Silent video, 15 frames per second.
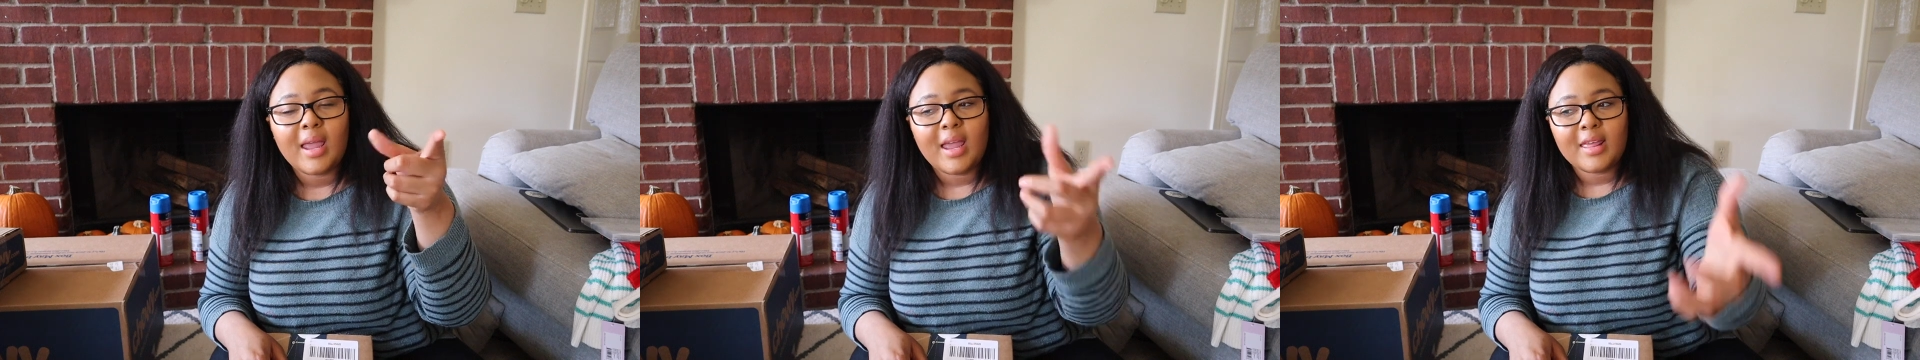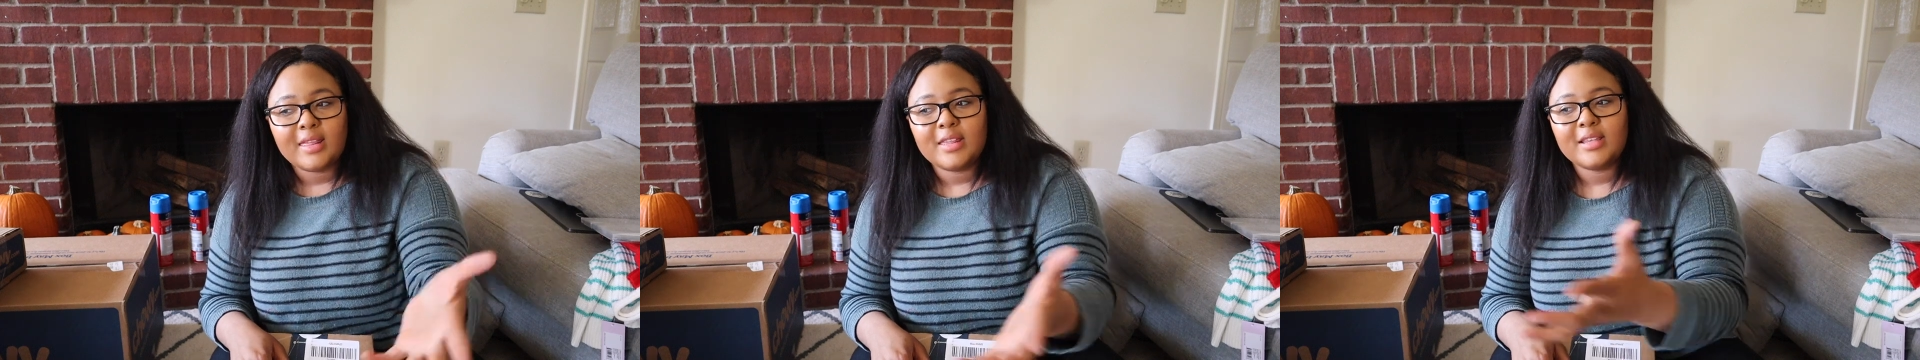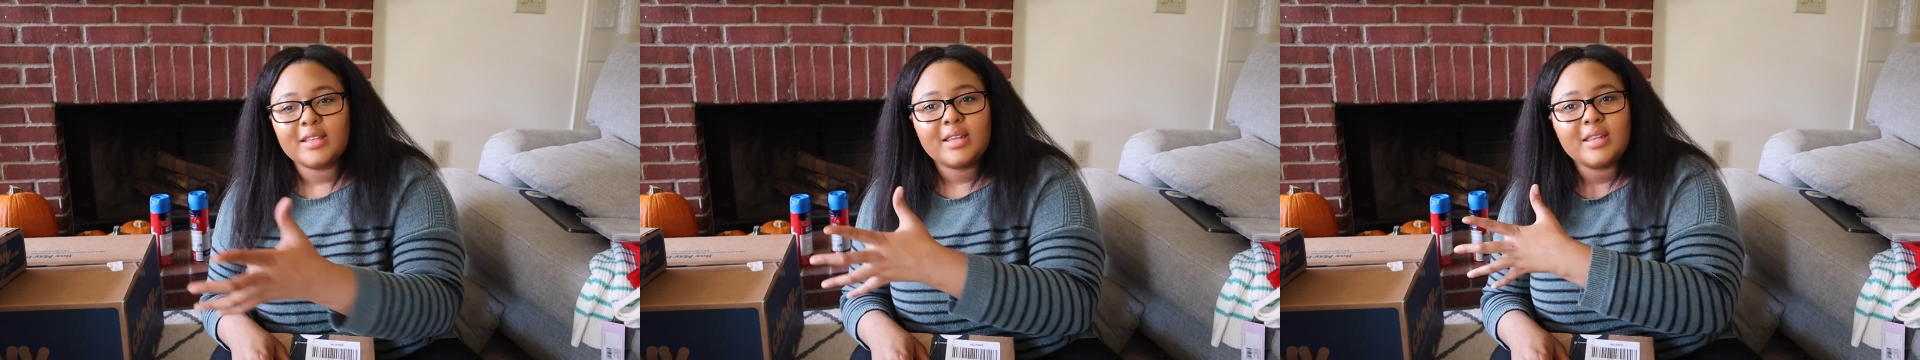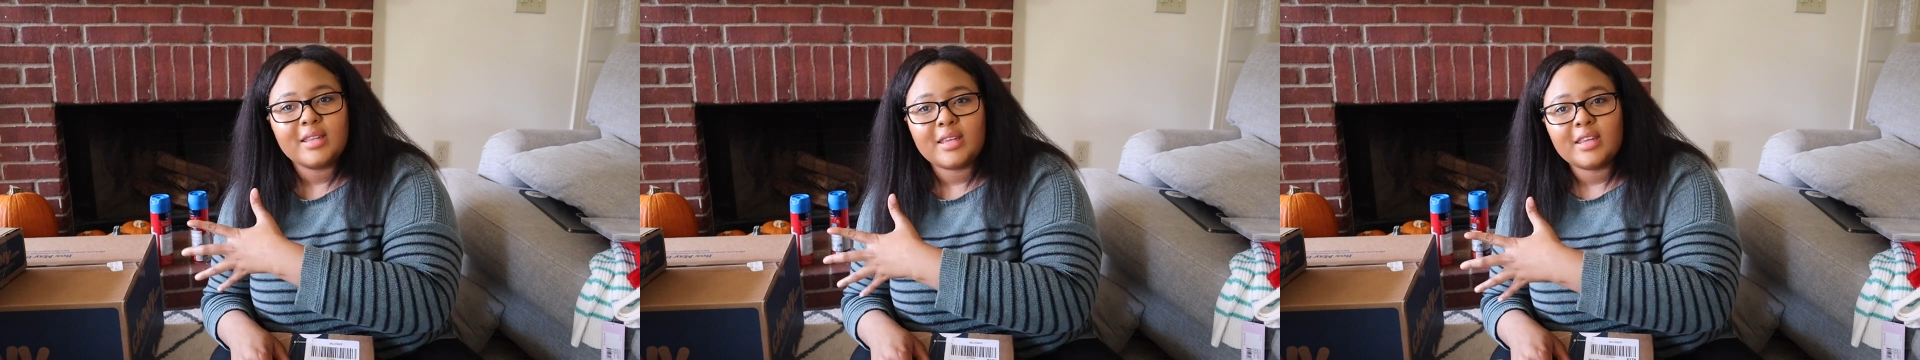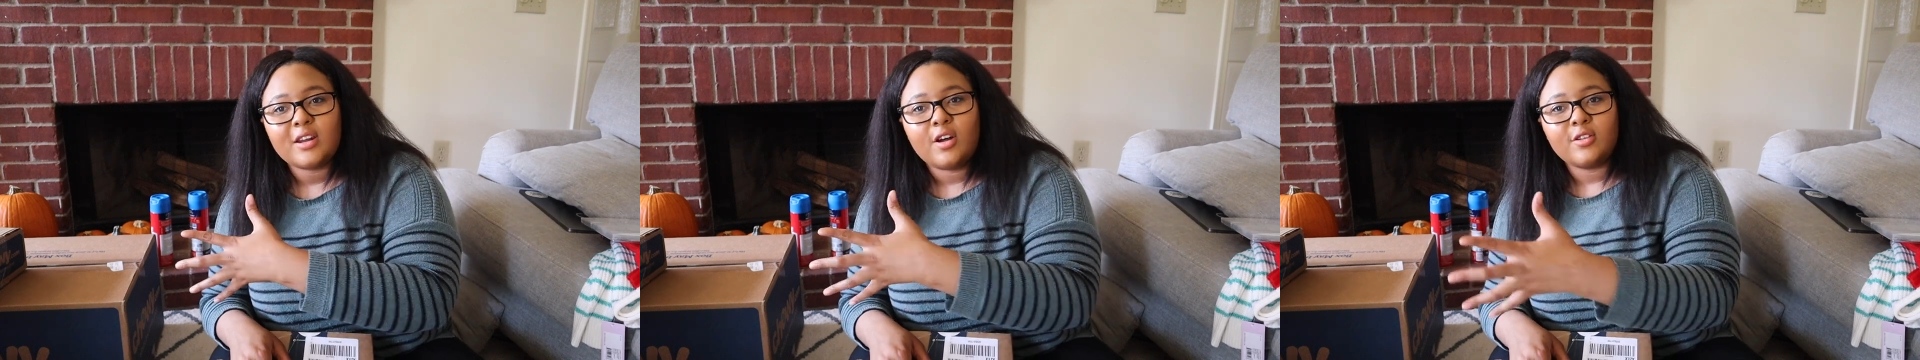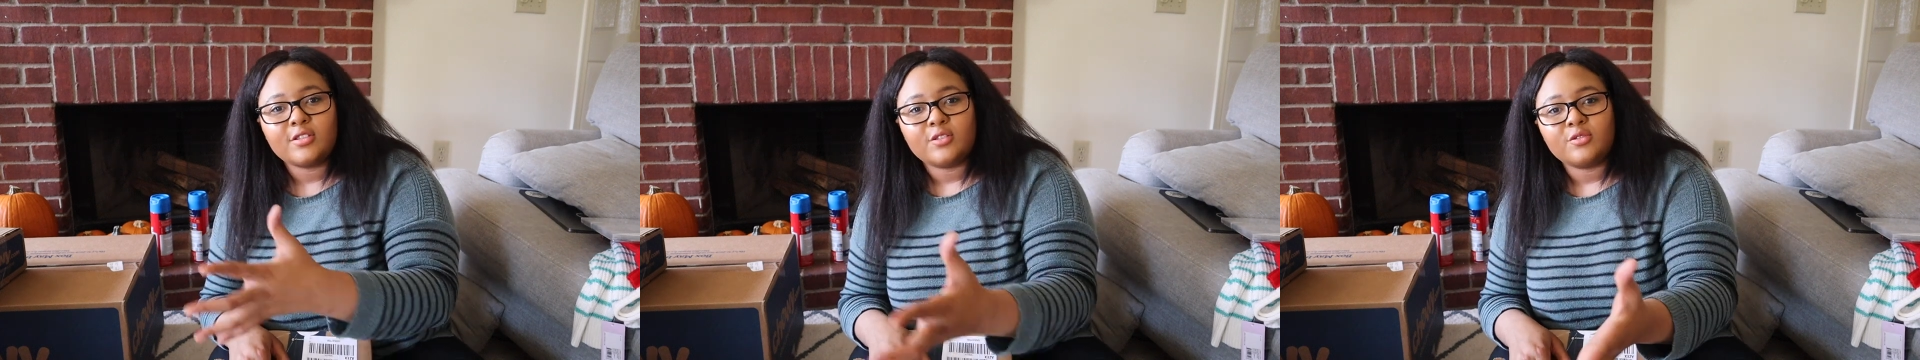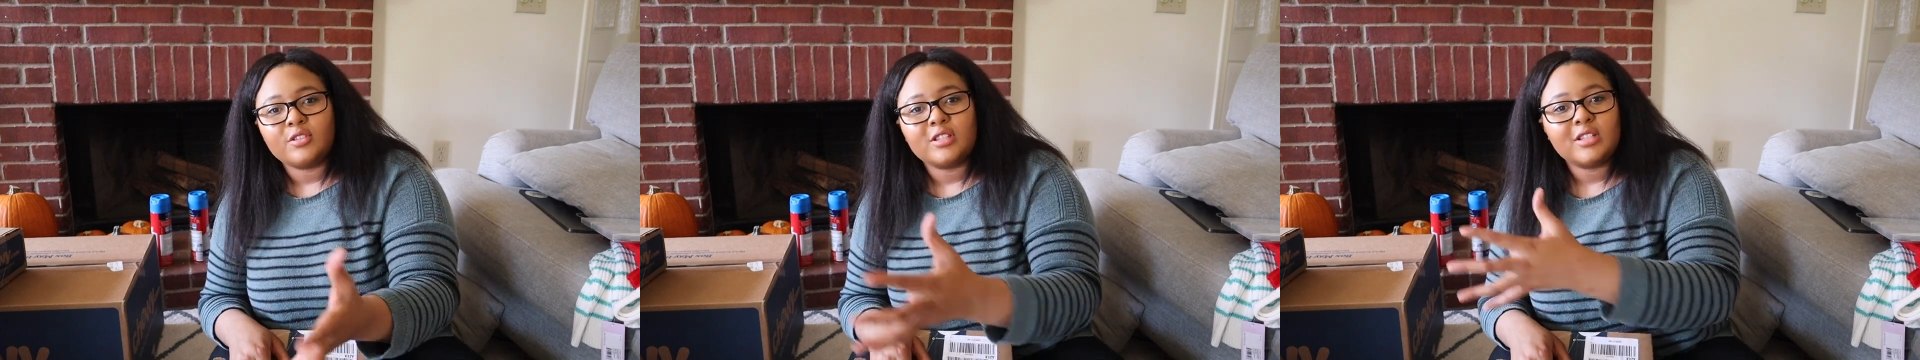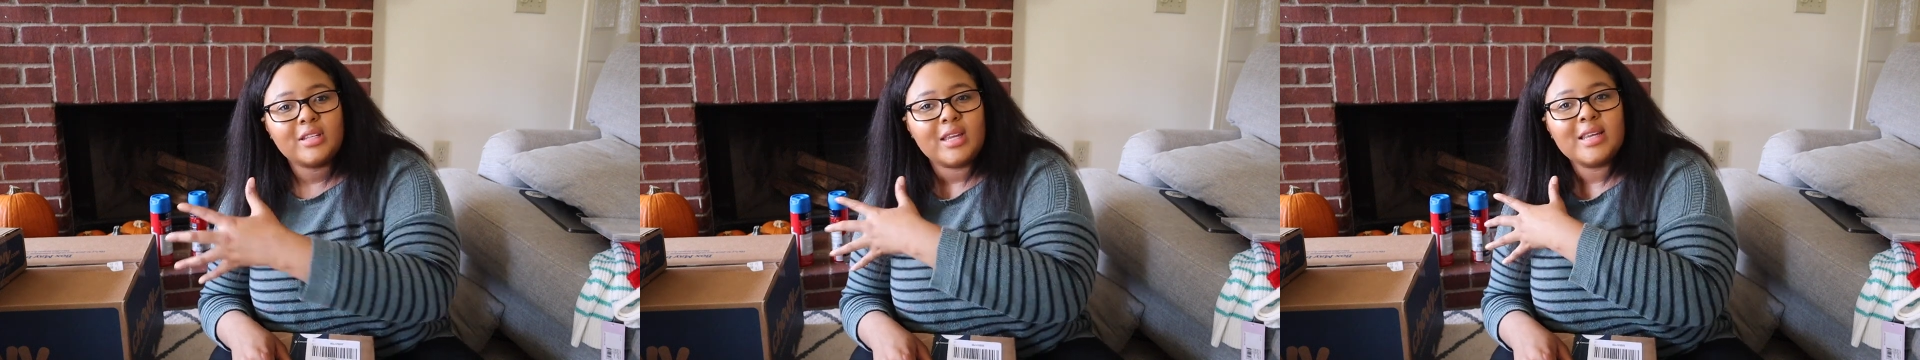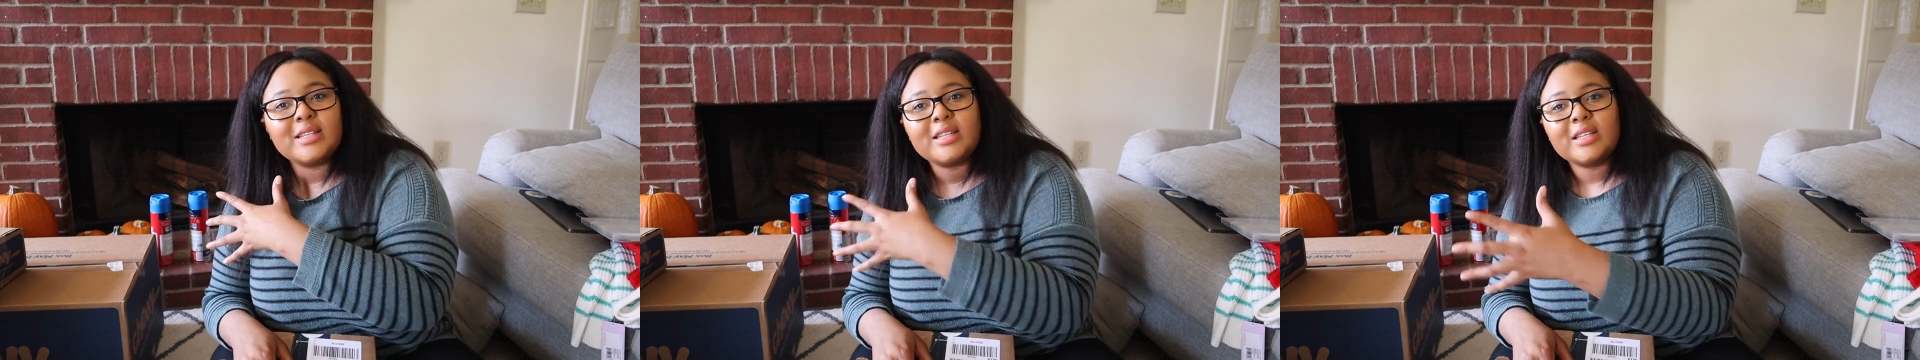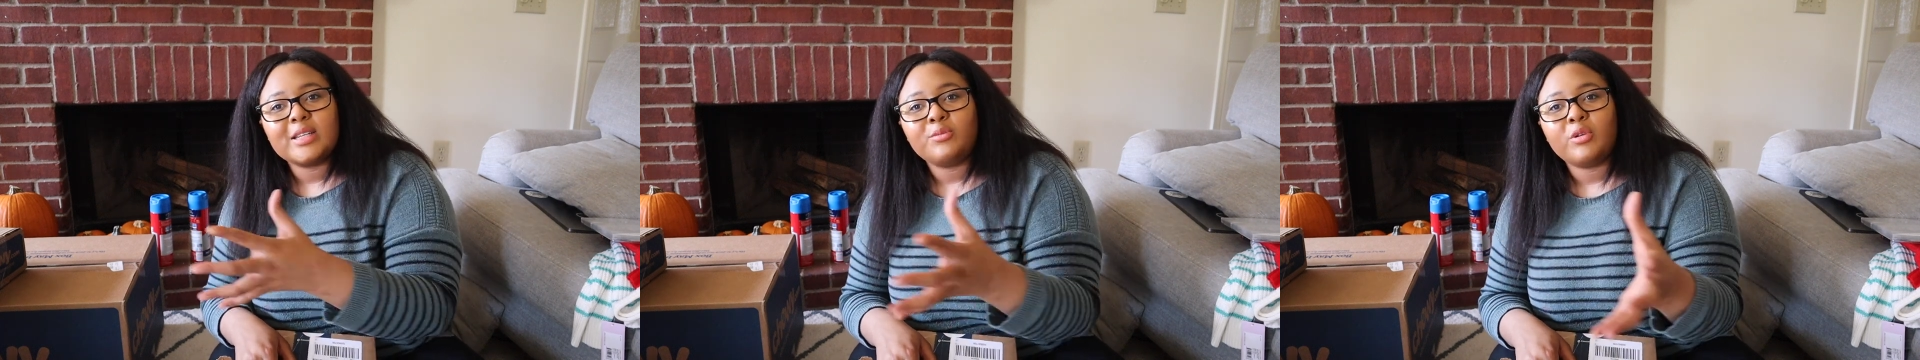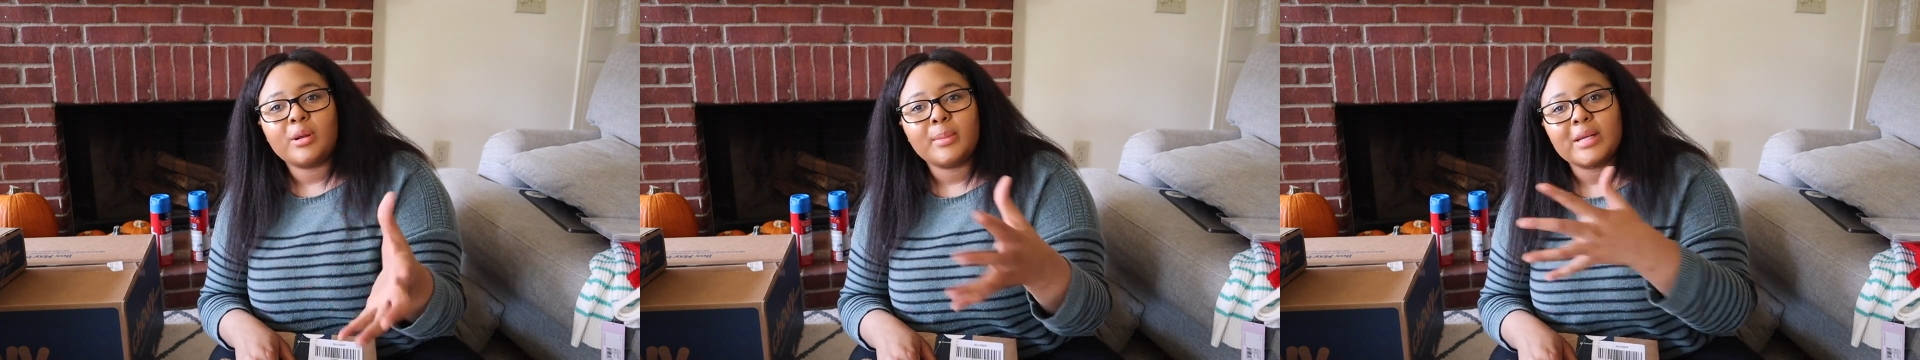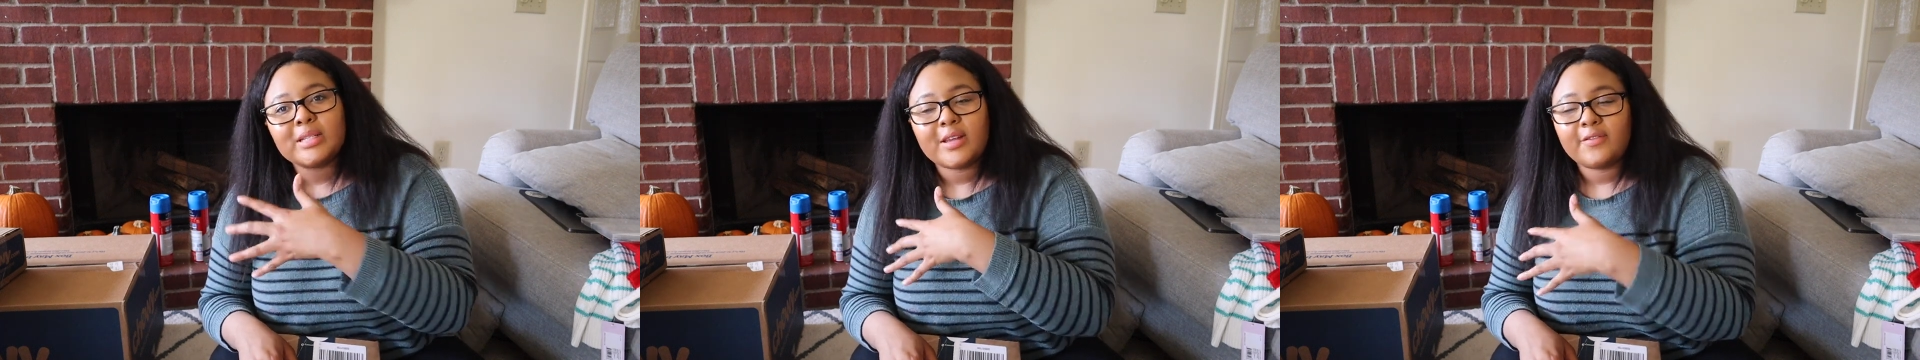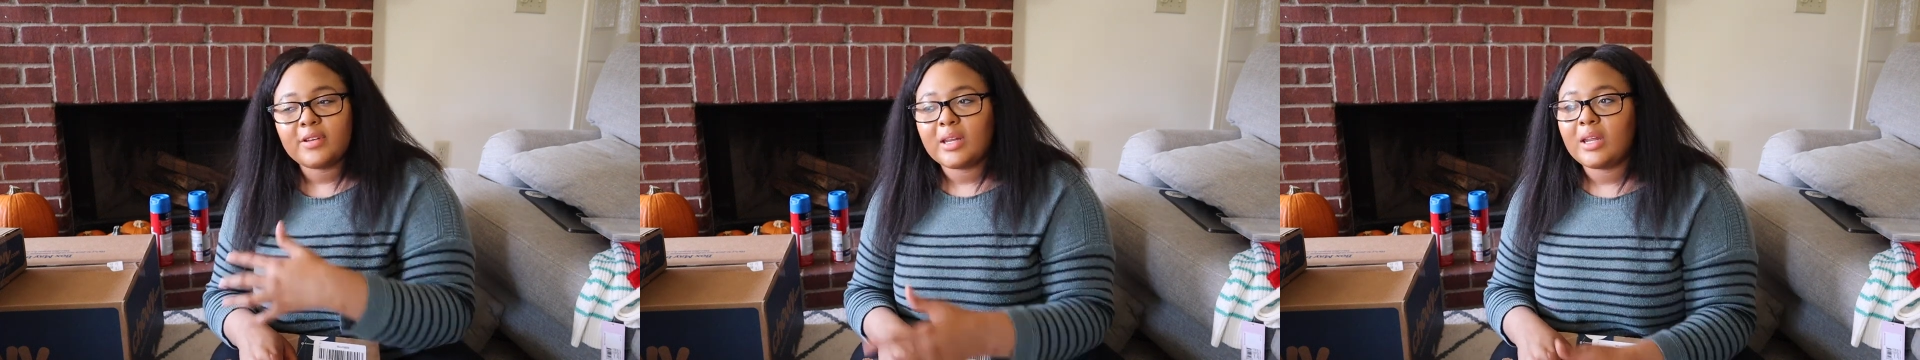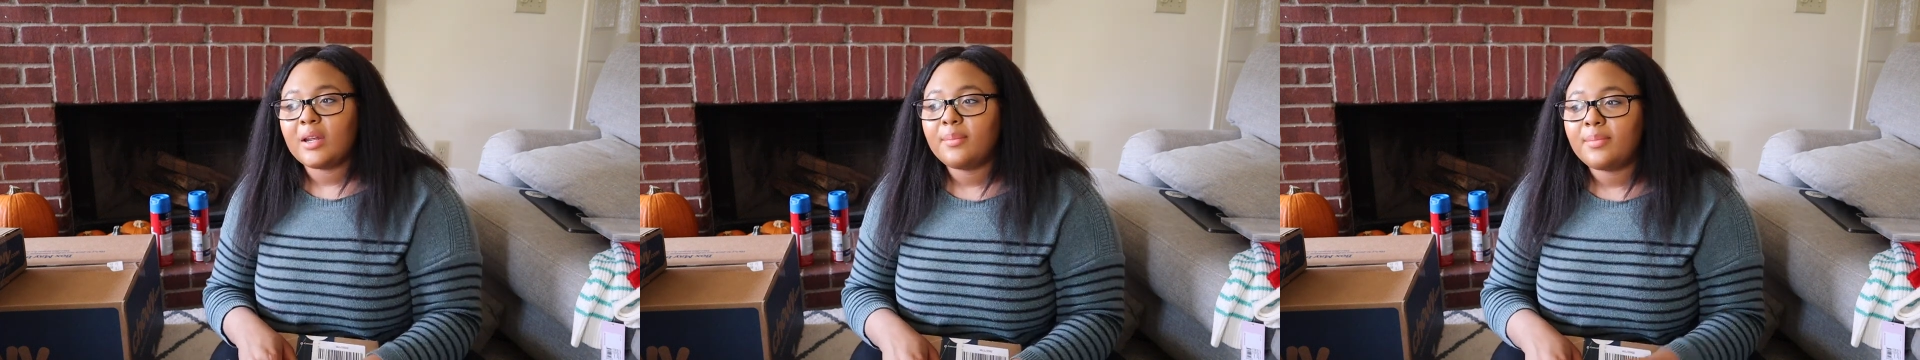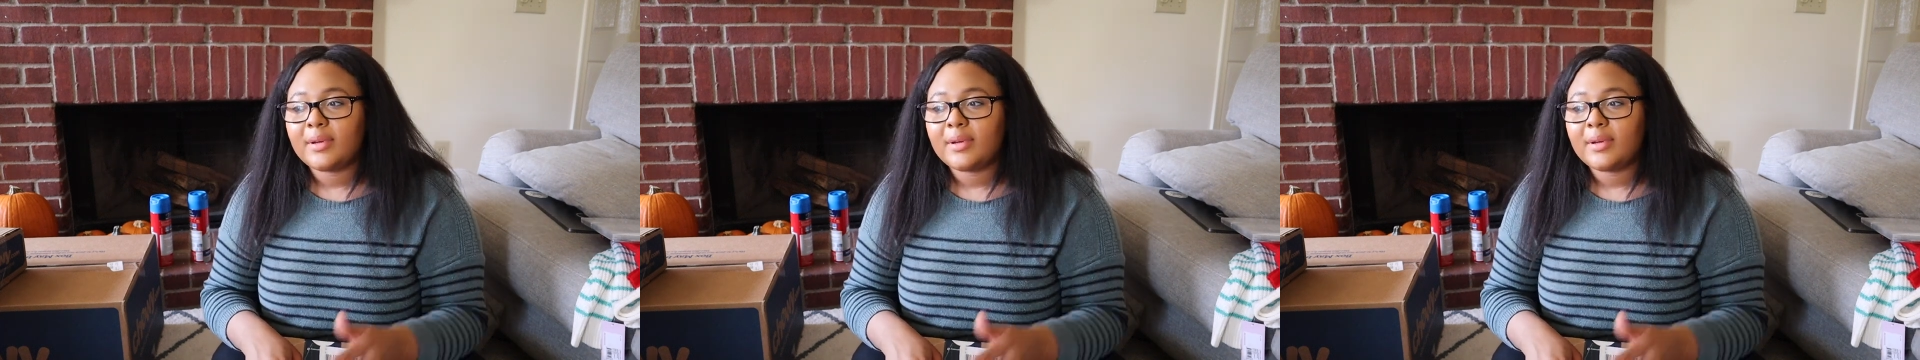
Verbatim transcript: and can also just easily bring my stuff in here.